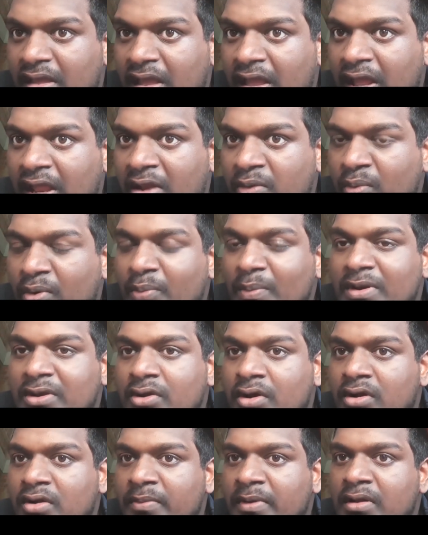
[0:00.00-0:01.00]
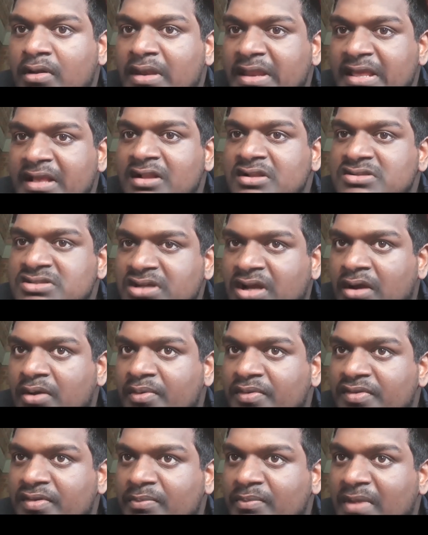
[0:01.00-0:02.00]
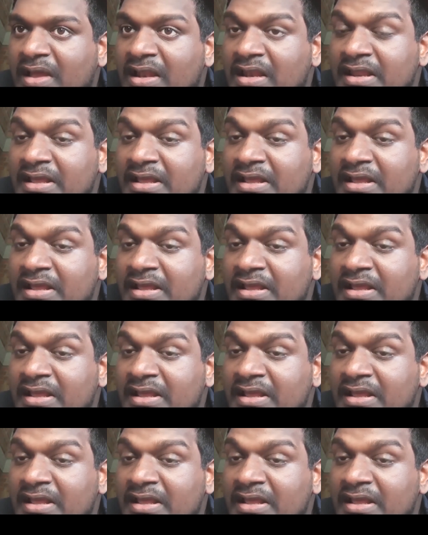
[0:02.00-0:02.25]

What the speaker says: And when we talk about legal Chavism and